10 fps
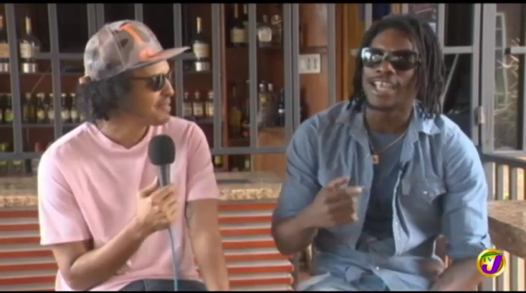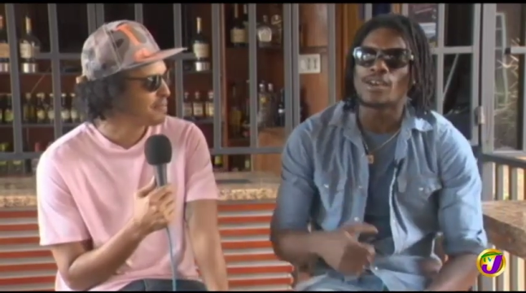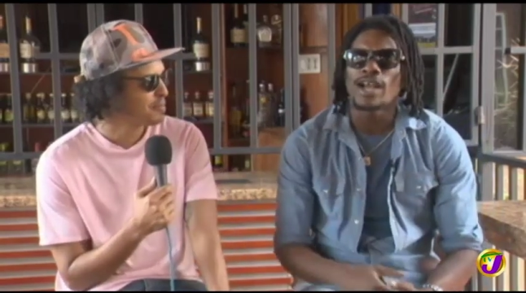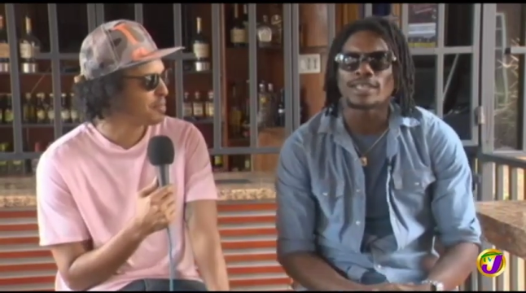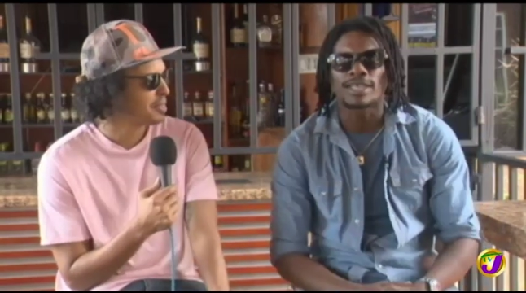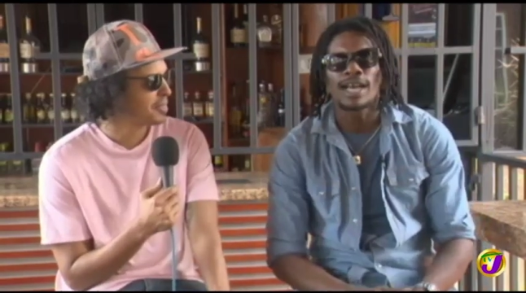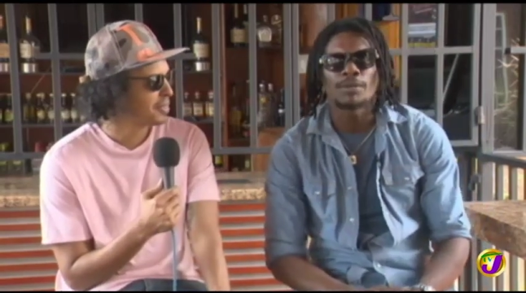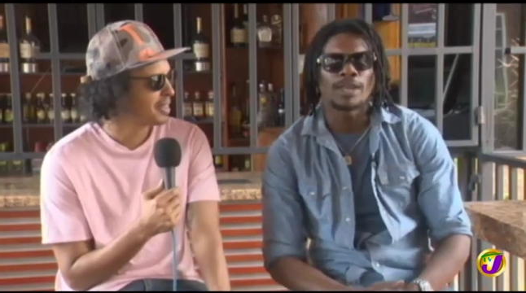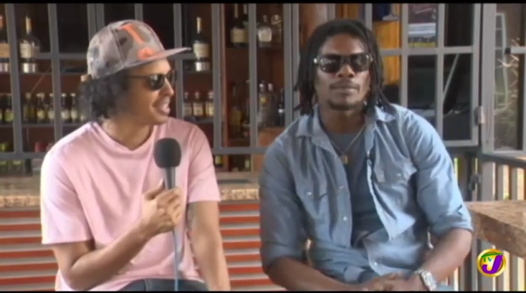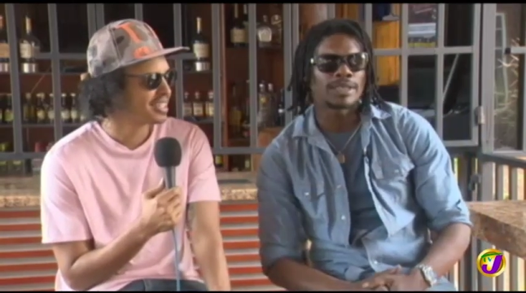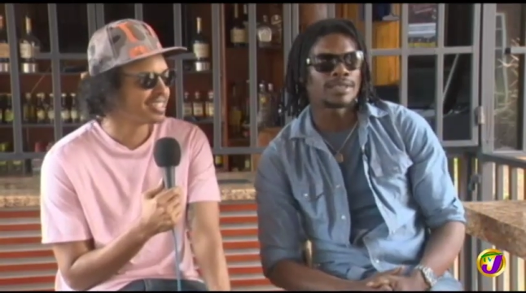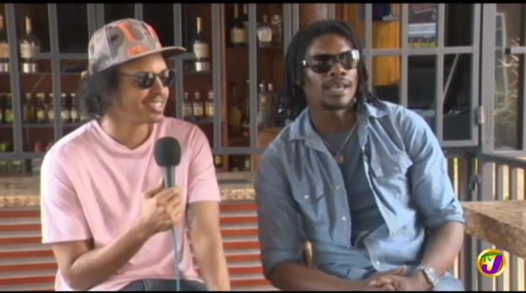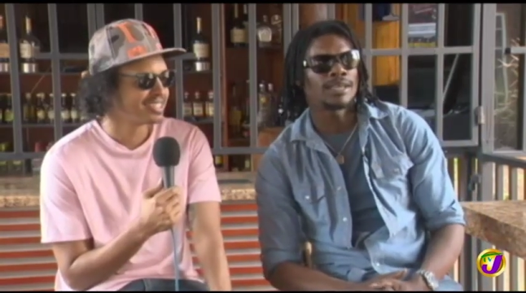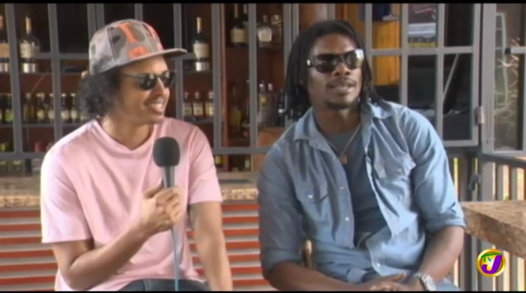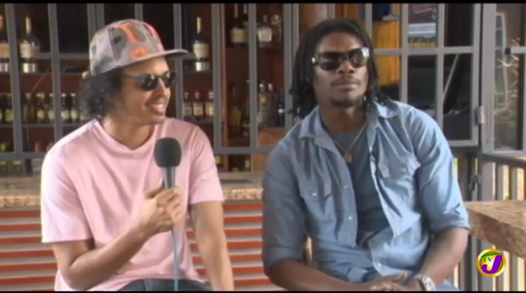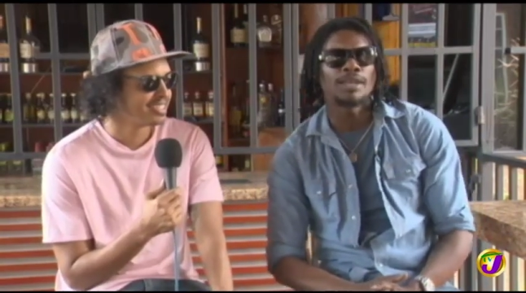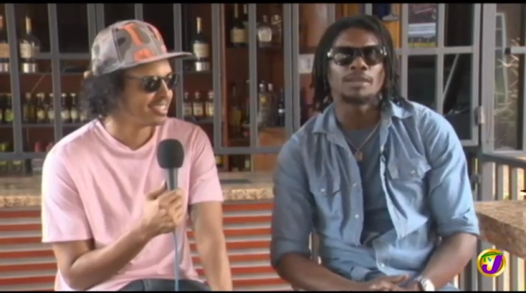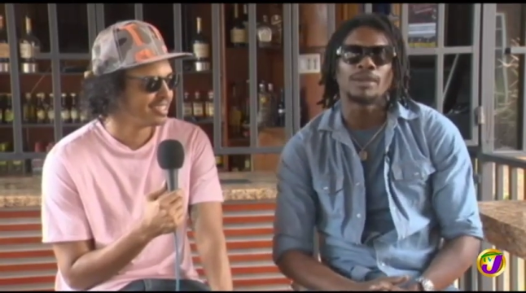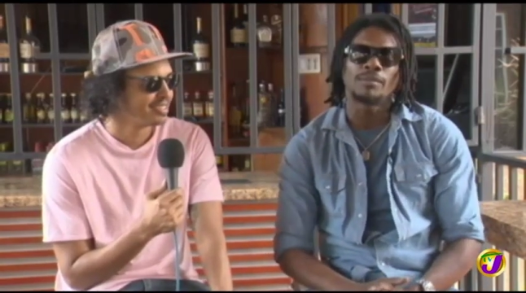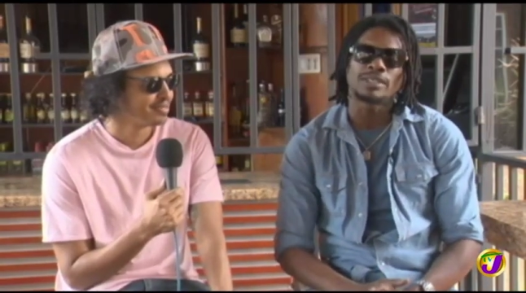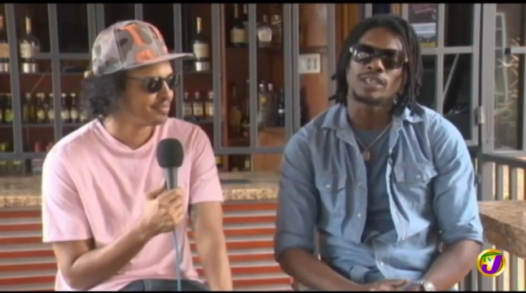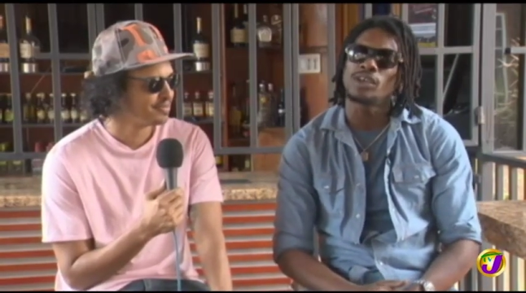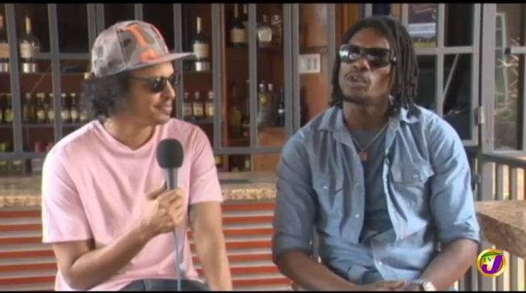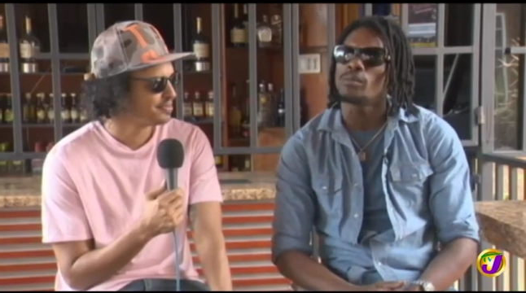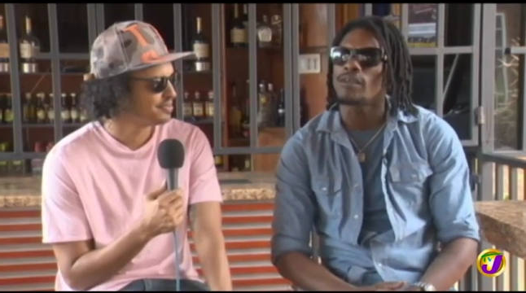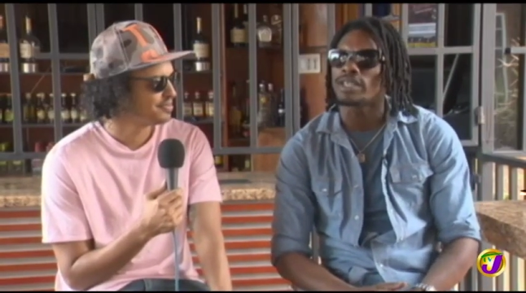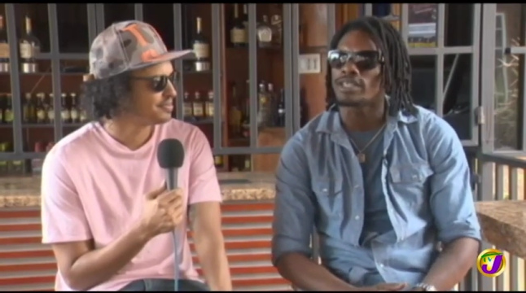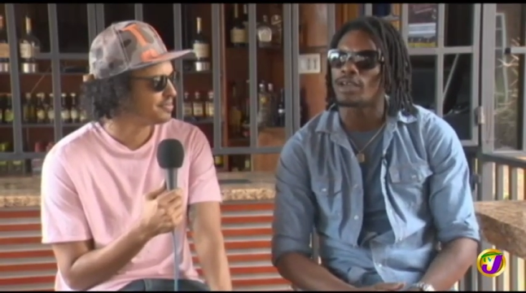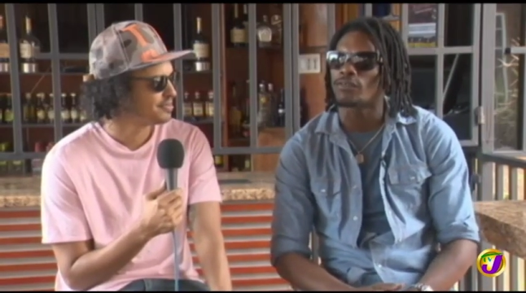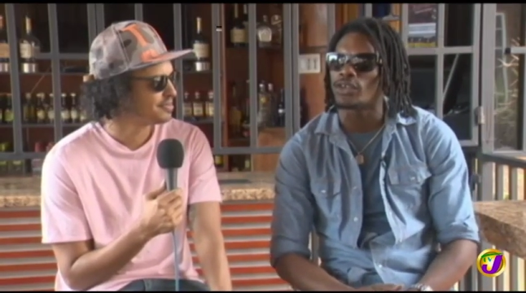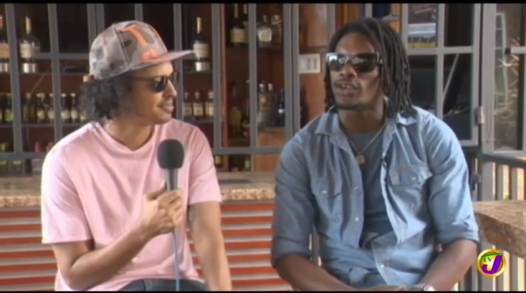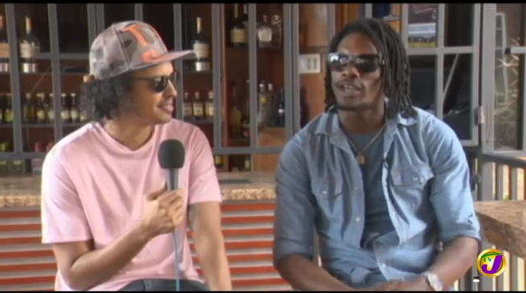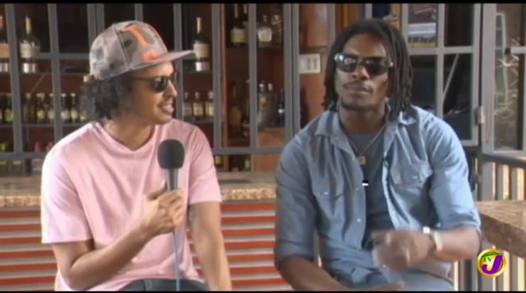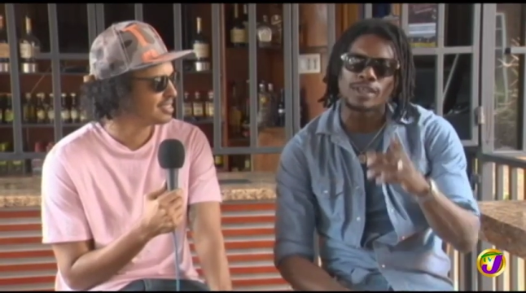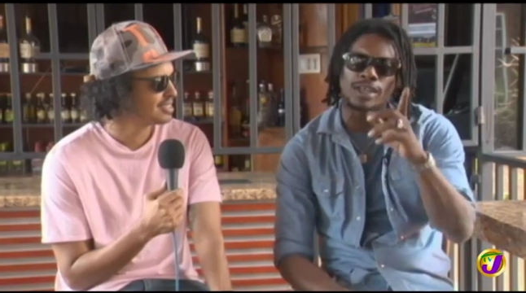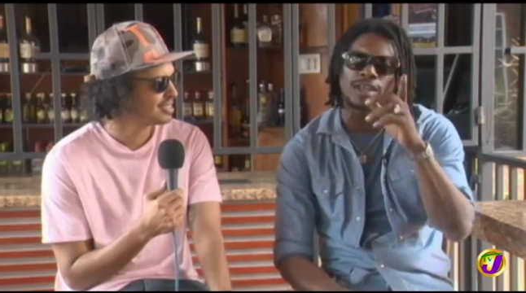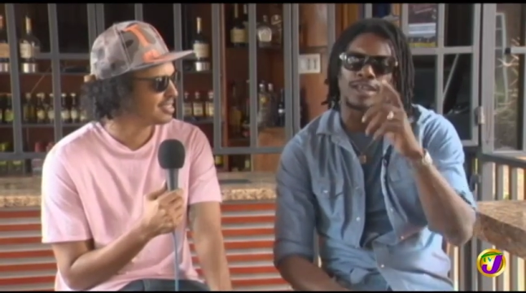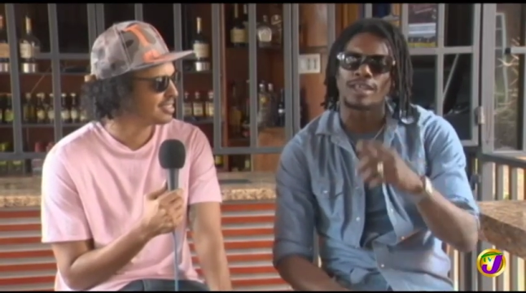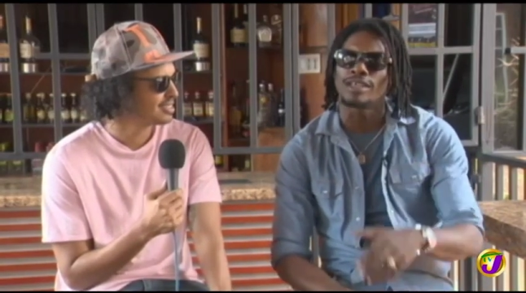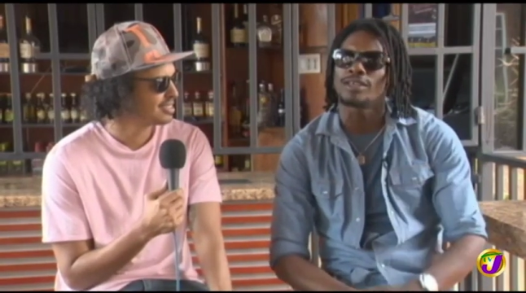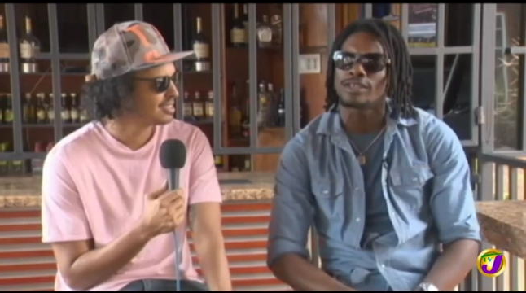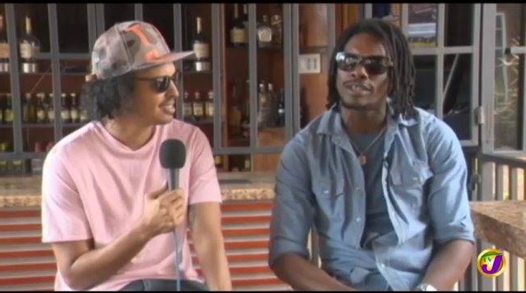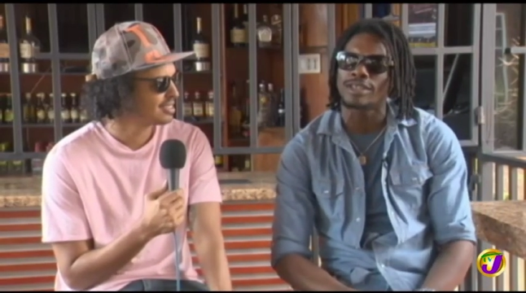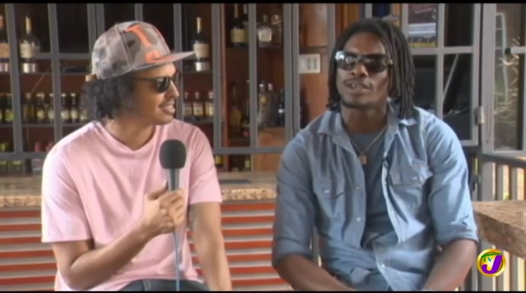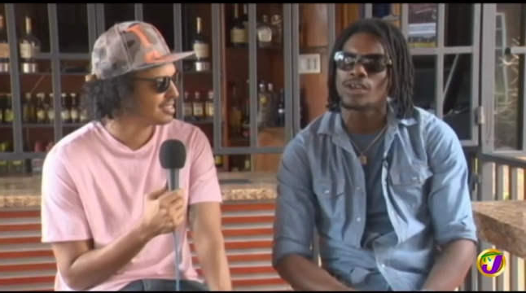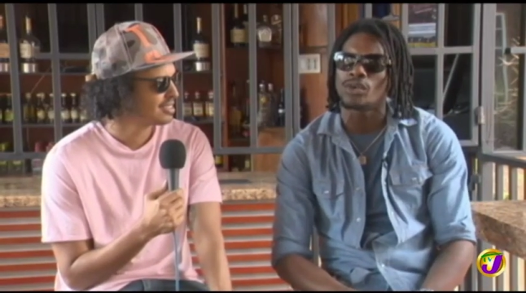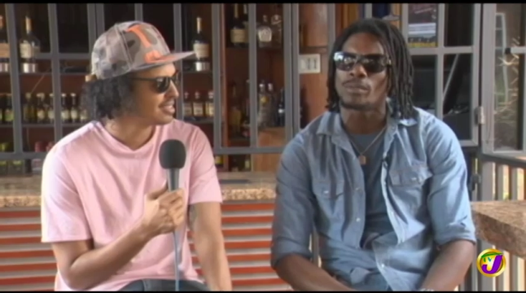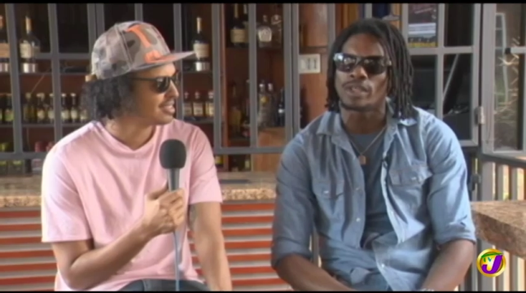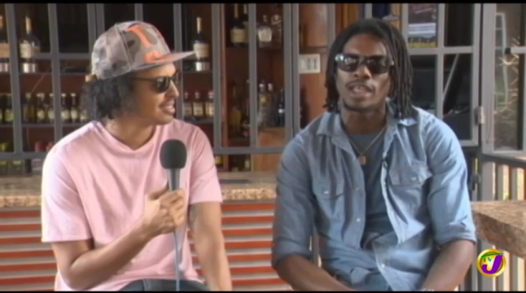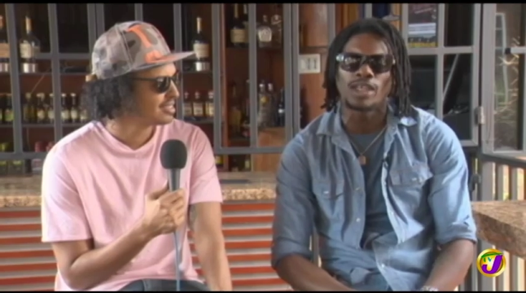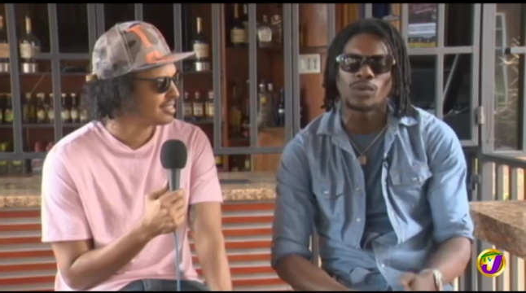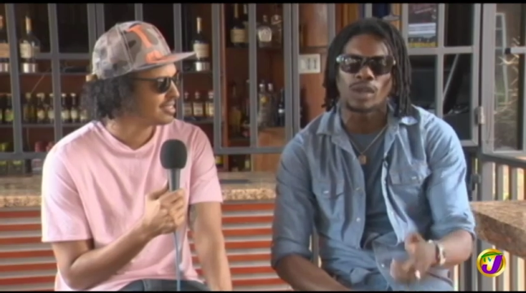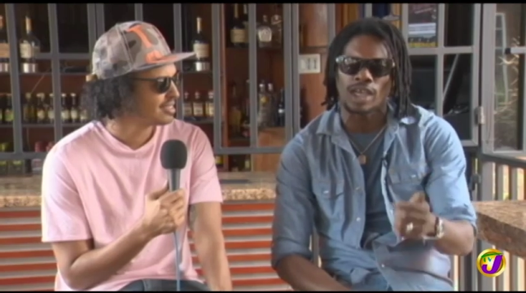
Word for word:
Speaker 1: Delly Ranx called me and, him, and, and him link me and said, yeah, you know, me have a song for you. Come here, you know. You don't know, but Delly know,